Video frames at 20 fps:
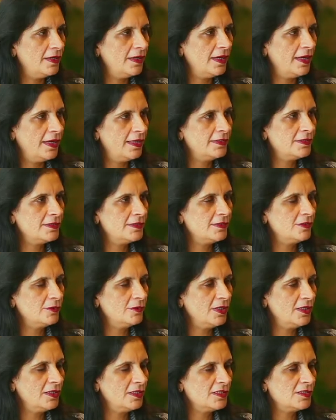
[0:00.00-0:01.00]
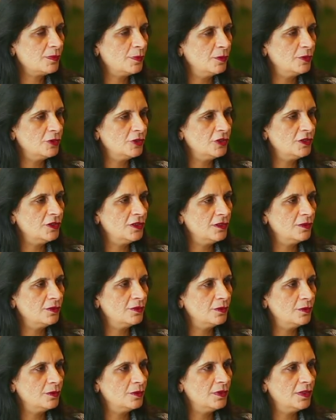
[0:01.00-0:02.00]
as you get exposure,
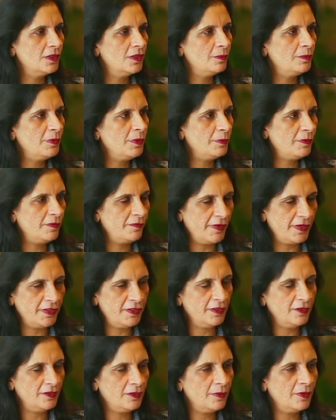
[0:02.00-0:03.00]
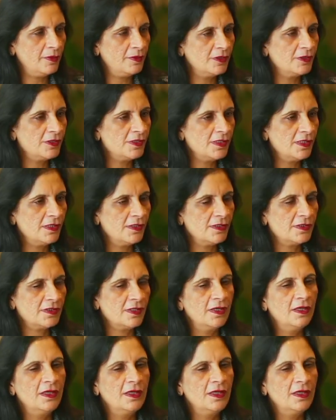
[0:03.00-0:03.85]
people find out about your skills.